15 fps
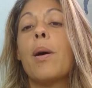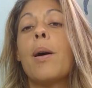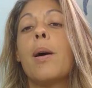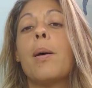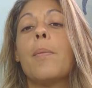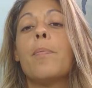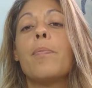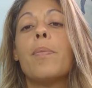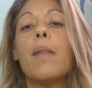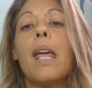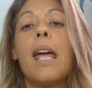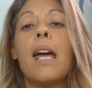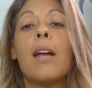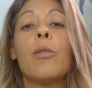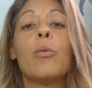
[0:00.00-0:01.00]

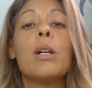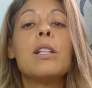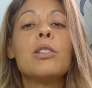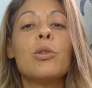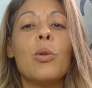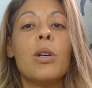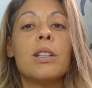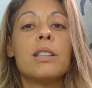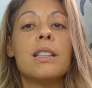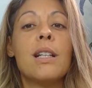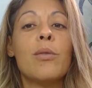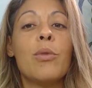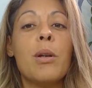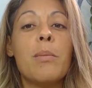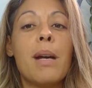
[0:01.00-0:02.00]
and resource
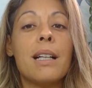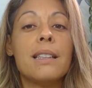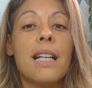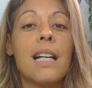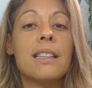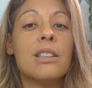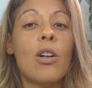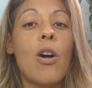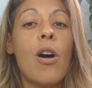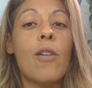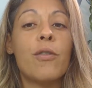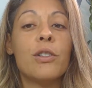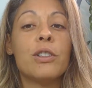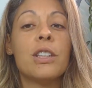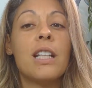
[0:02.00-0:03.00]
that REMAX has to
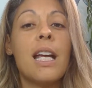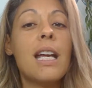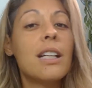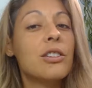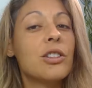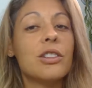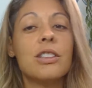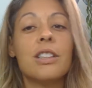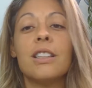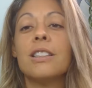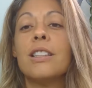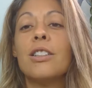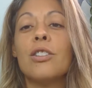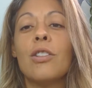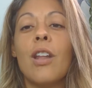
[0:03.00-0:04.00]
offer today just because
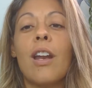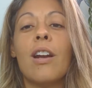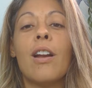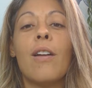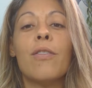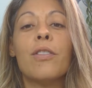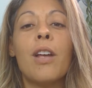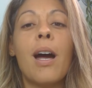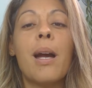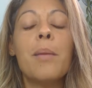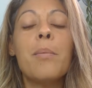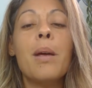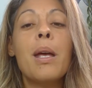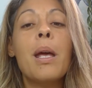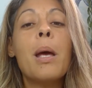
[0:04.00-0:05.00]
there's not enough time,